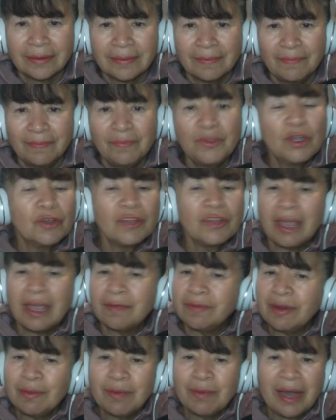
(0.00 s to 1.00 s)
Not
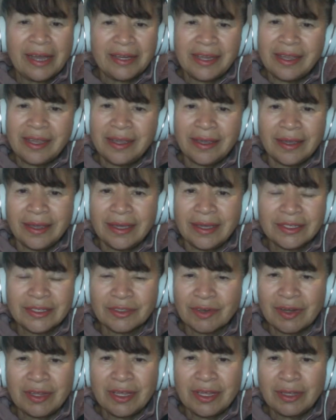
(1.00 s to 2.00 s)
everybody is
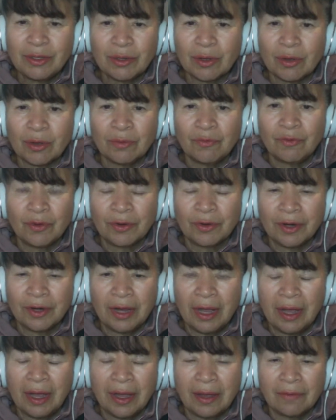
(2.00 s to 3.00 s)
ready for
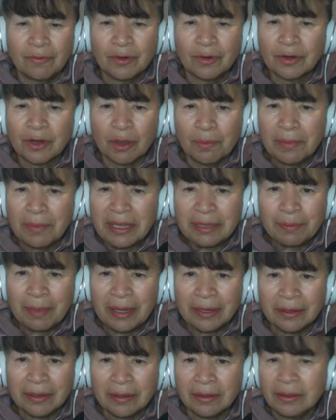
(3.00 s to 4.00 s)

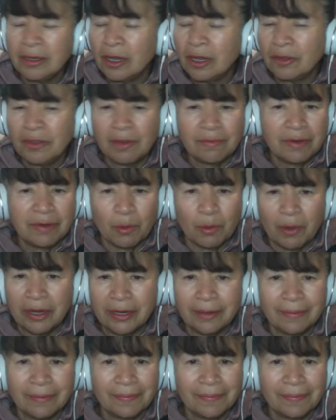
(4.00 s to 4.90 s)
commitment. Not everyone.